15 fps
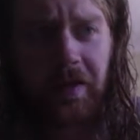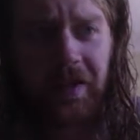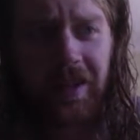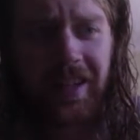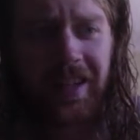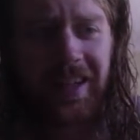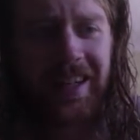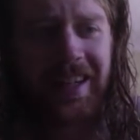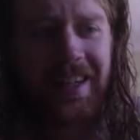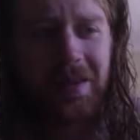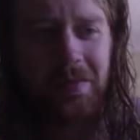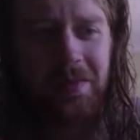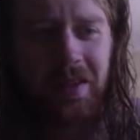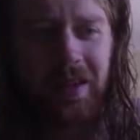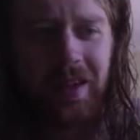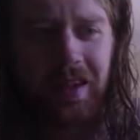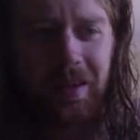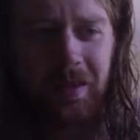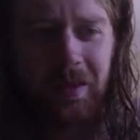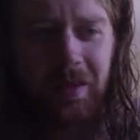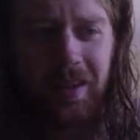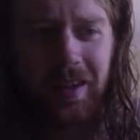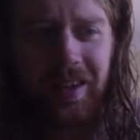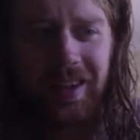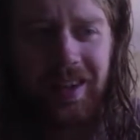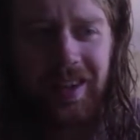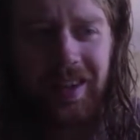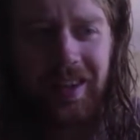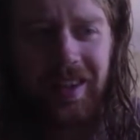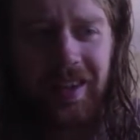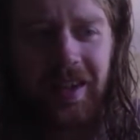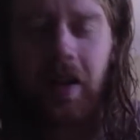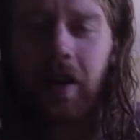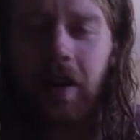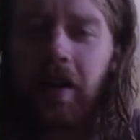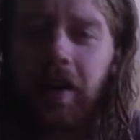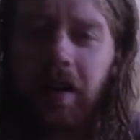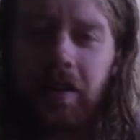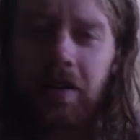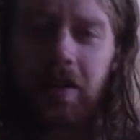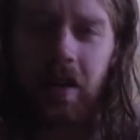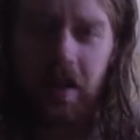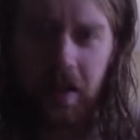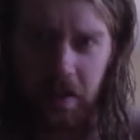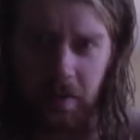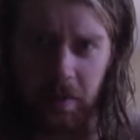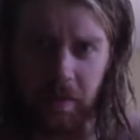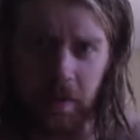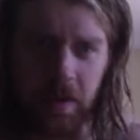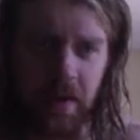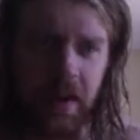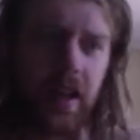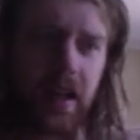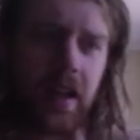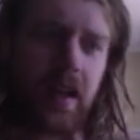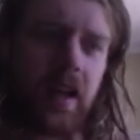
He comes out. No, sorry. So before that,